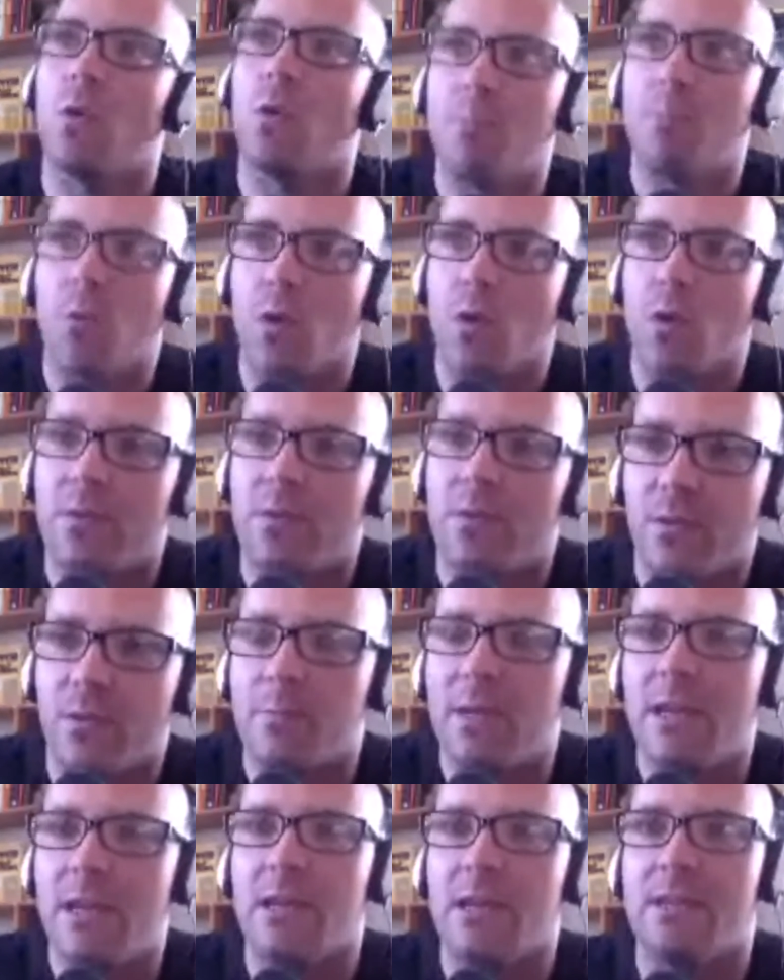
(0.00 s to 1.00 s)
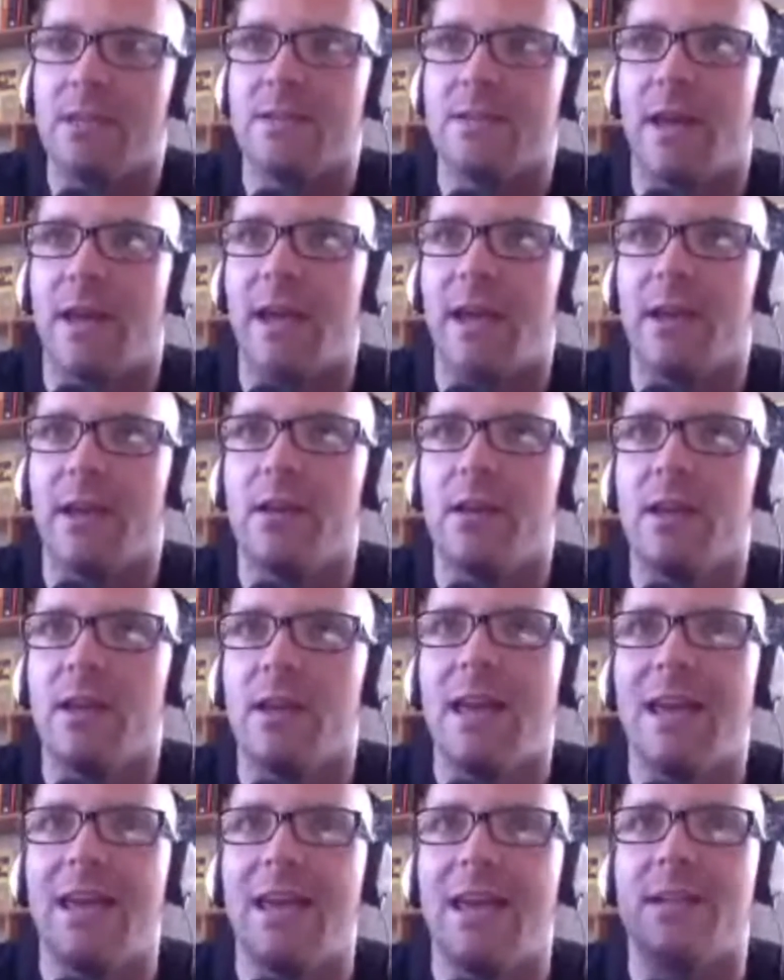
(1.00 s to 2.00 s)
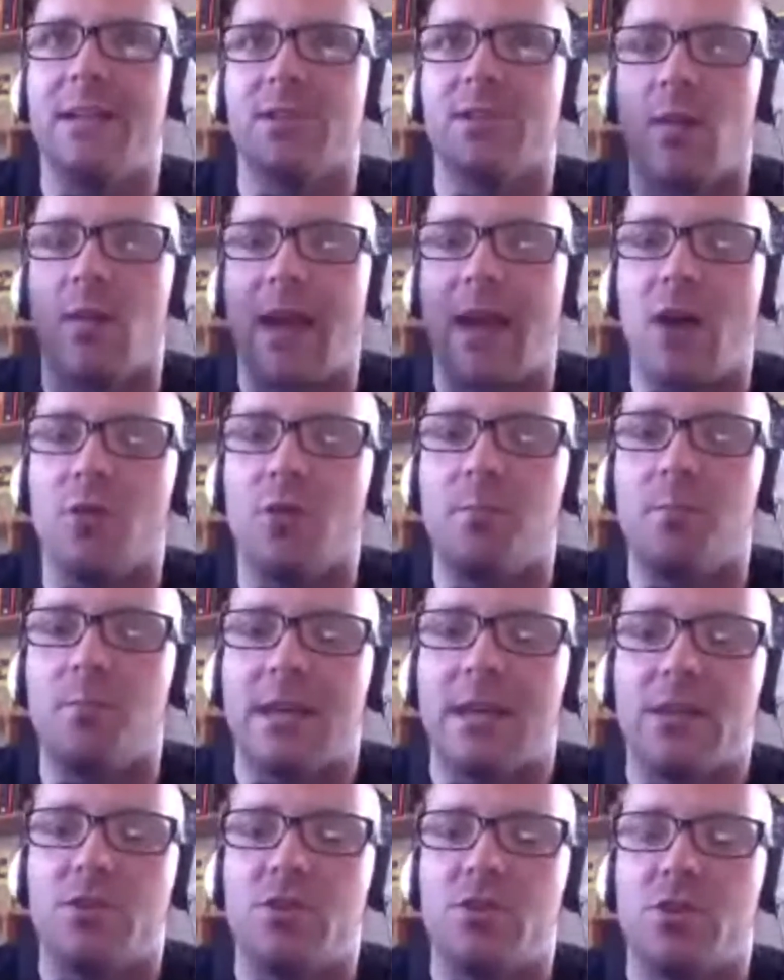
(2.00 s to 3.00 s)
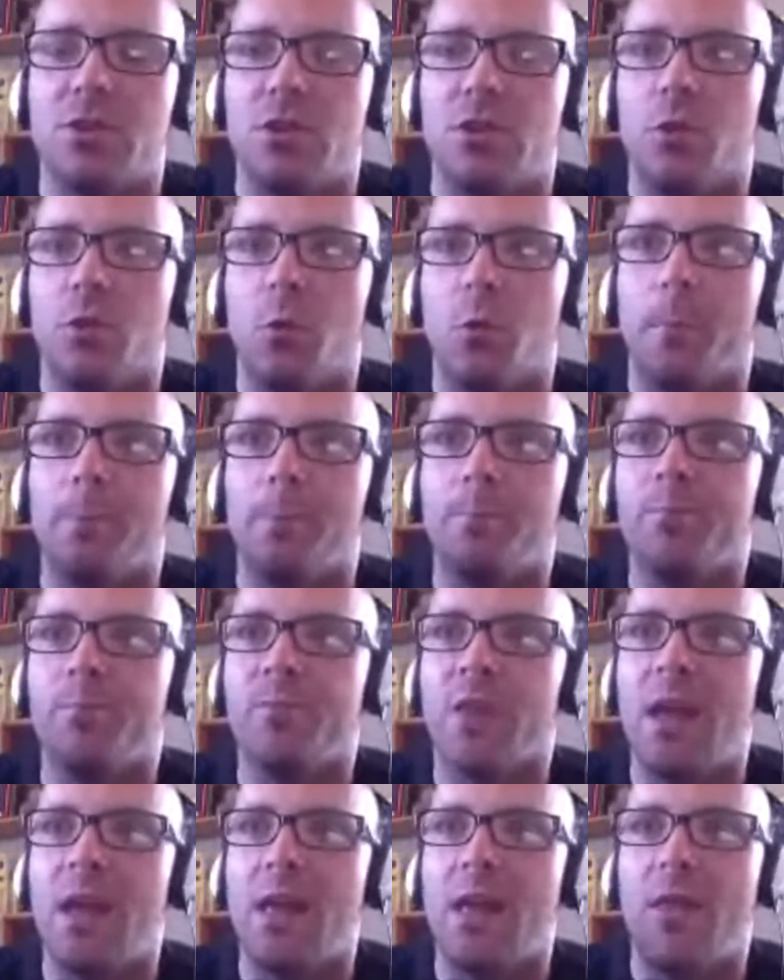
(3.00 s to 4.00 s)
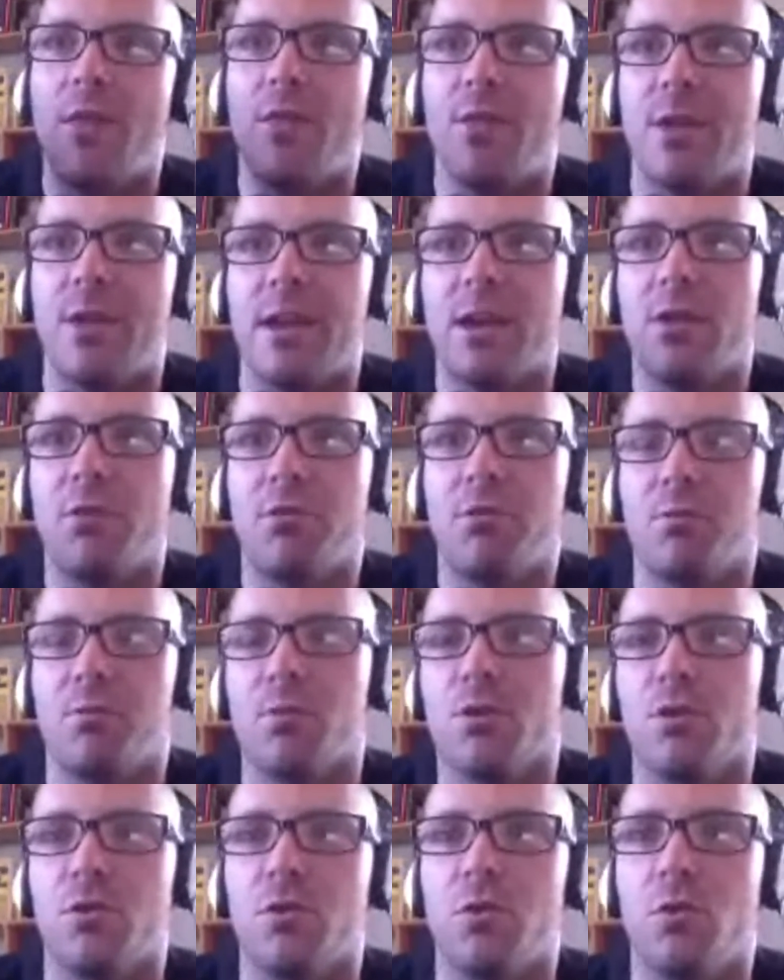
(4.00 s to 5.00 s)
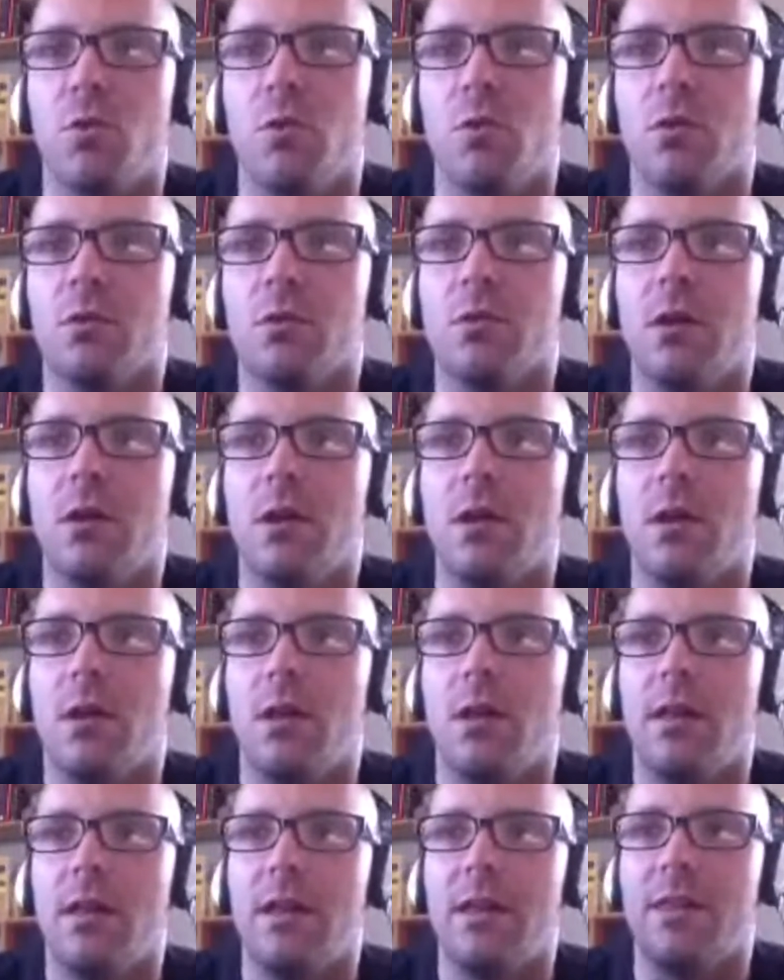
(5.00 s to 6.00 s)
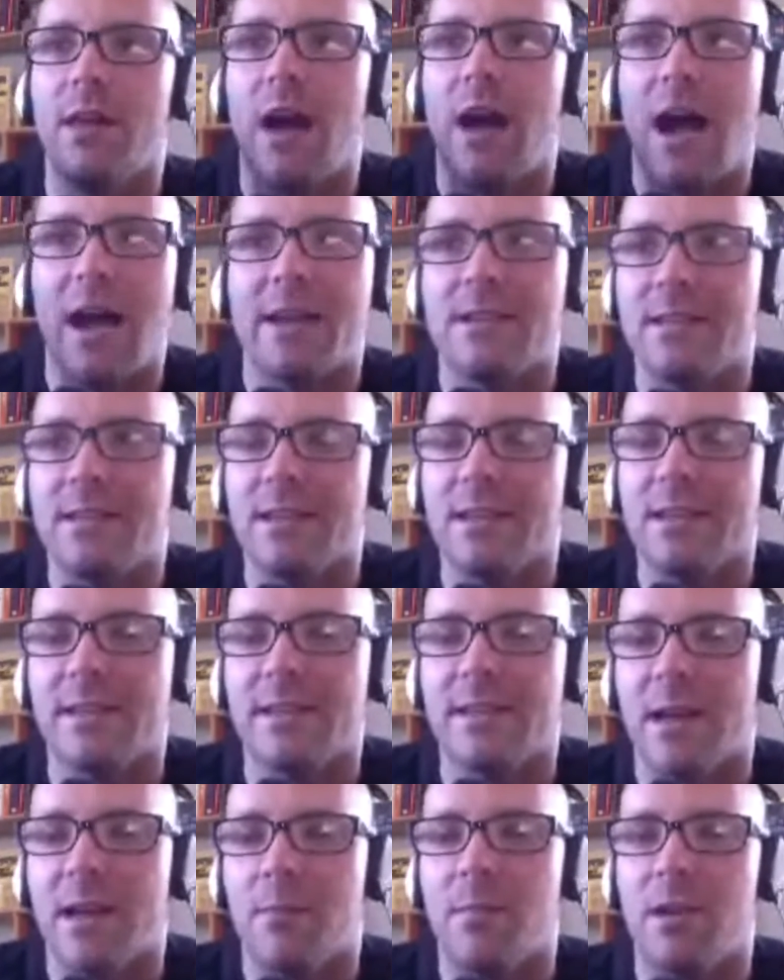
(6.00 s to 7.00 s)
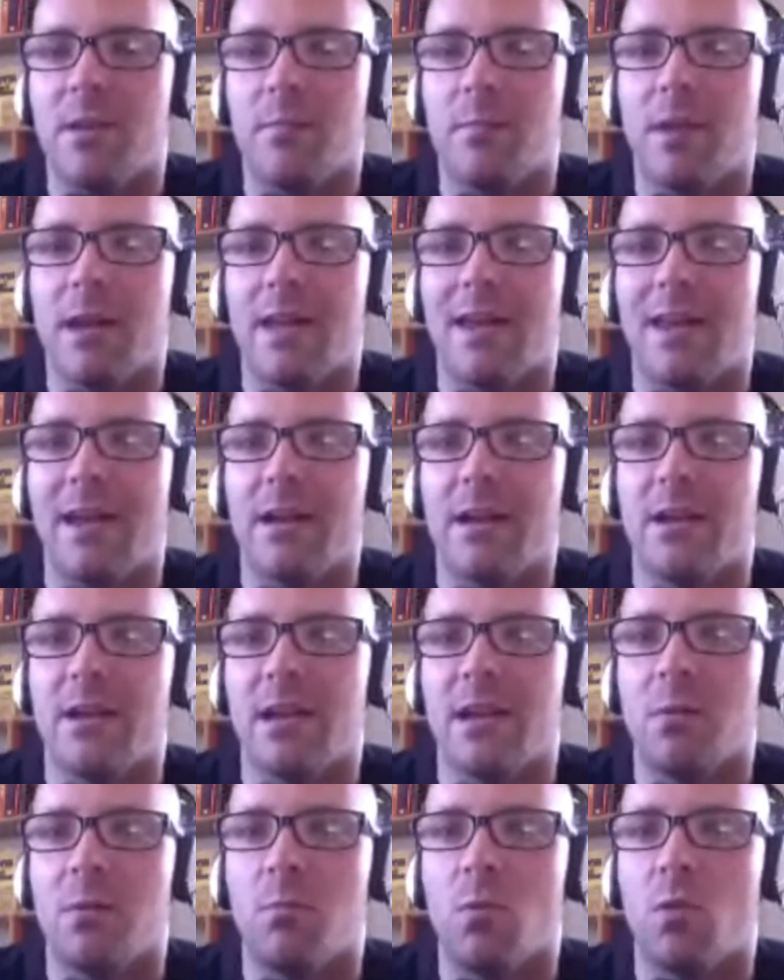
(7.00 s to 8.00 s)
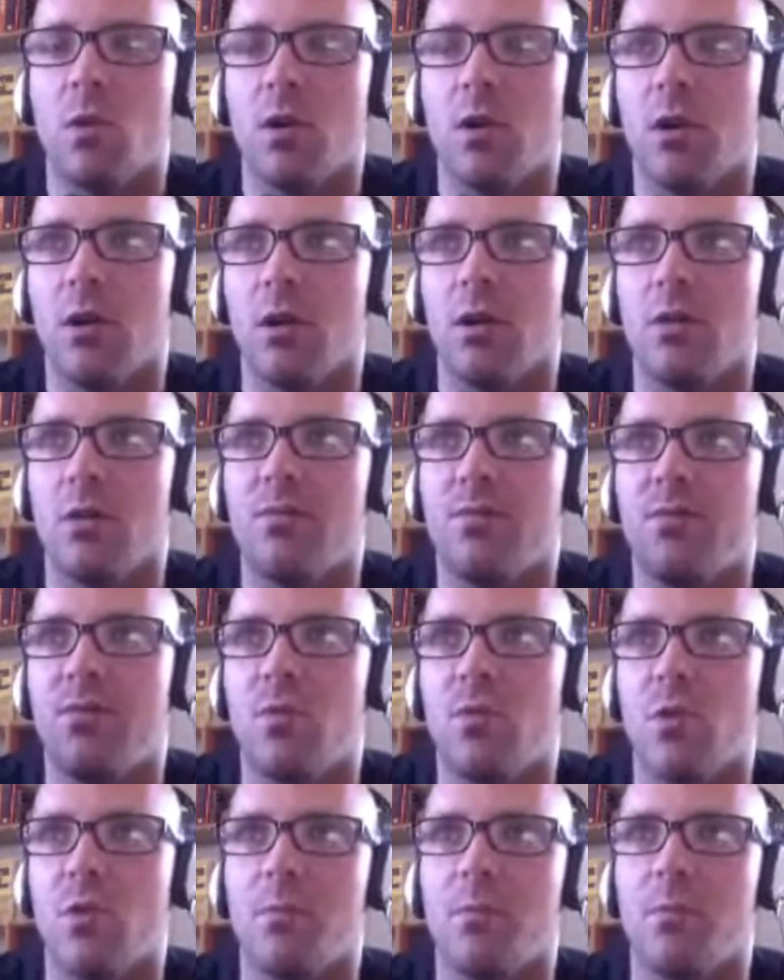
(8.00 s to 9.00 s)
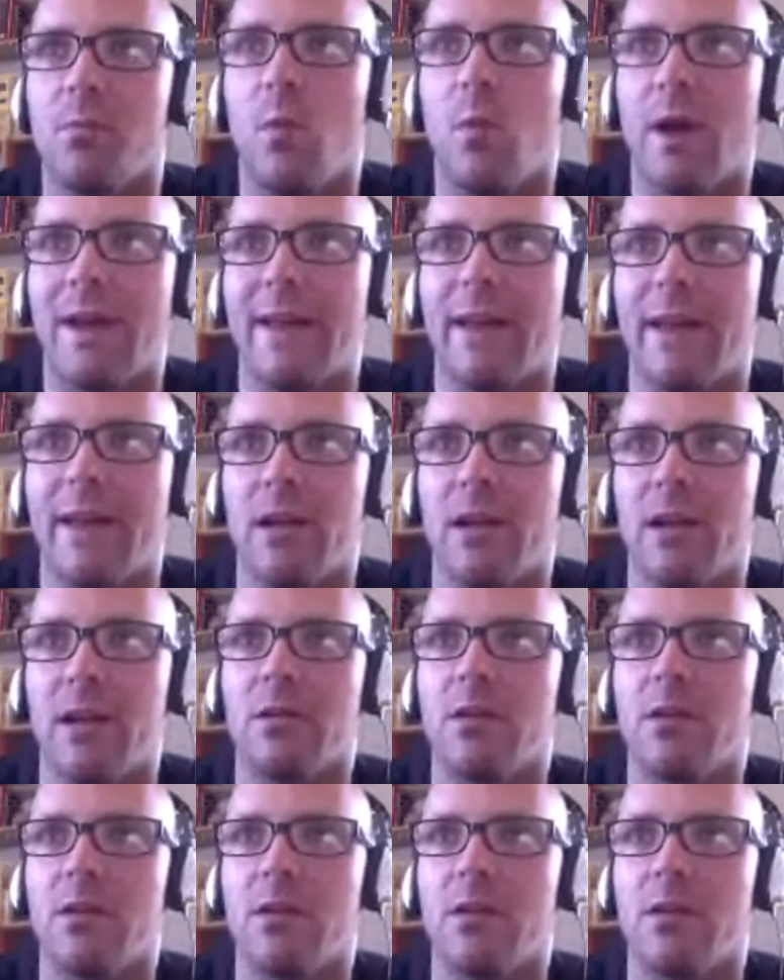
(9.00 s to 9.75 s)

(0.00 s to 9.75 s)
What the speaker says: important for me is that it has allowed me to think through the ideas that come into my head in a more formal way,